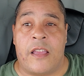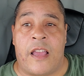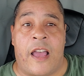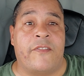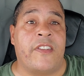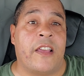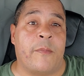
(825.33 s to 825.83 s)

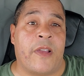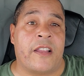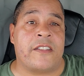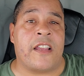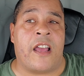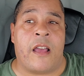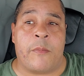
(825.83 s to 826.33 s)
I've done my
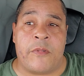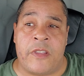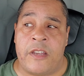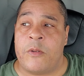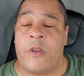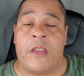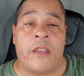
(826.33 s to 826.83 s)
job.
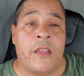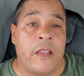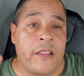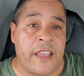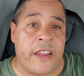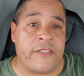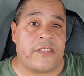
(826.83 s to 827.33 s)
Anyway,
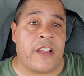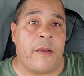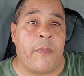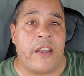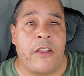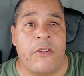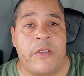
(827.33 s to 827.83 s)
thanks,
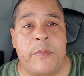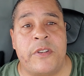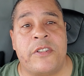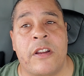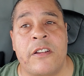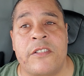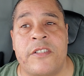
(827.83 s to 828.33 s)
Tom. I No Hippie
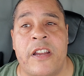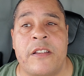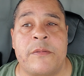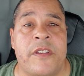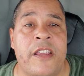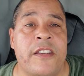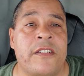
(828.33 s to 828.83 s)
trucking
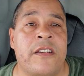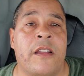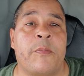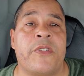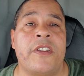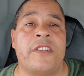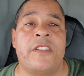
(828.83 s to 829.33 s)
transportation. I
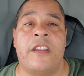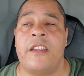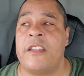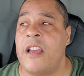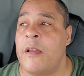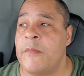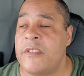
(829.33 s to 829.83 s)
appreciate
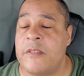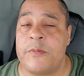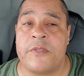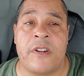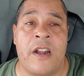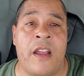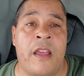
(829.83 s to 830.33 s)
it. Comment,
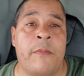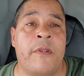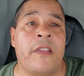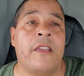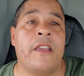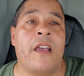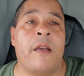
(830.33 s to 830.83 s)
subscribe.
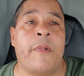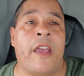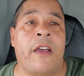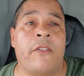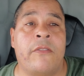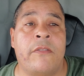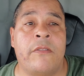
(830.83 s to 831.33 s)
I'm
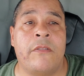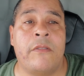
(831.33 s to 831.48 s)
out.